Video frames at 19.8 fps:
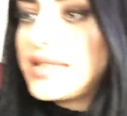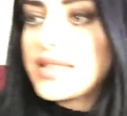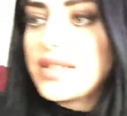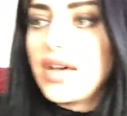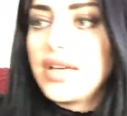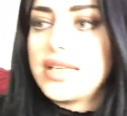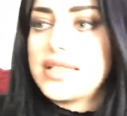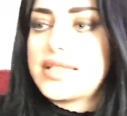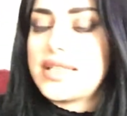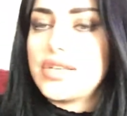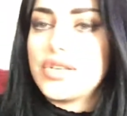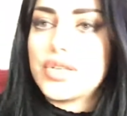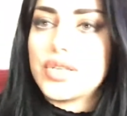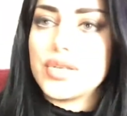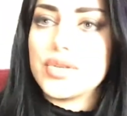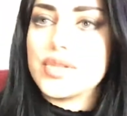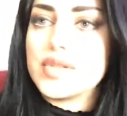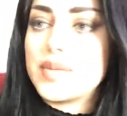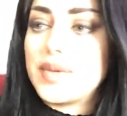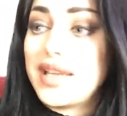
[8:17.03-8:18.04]
got its
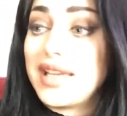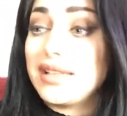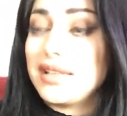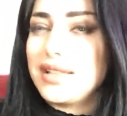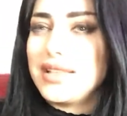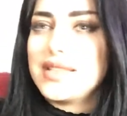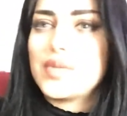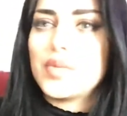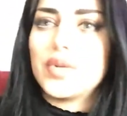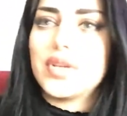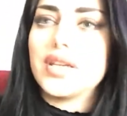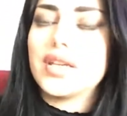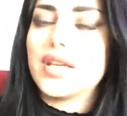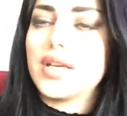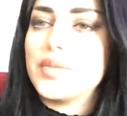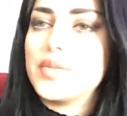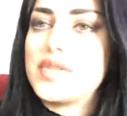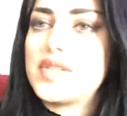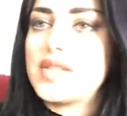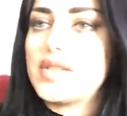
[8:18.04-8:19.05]
issues, but at least when it
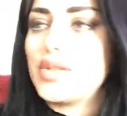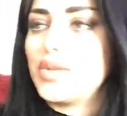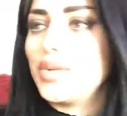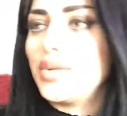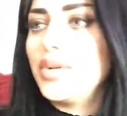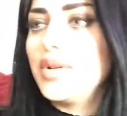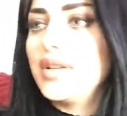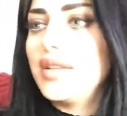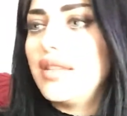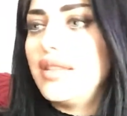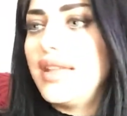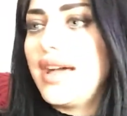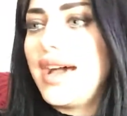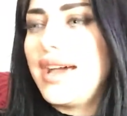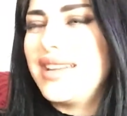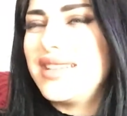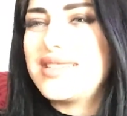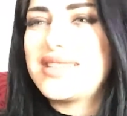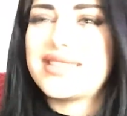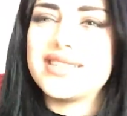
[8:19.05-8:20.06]
comes to that,
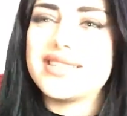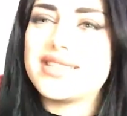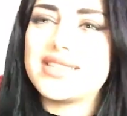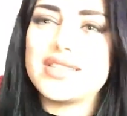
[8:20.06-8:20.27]
it's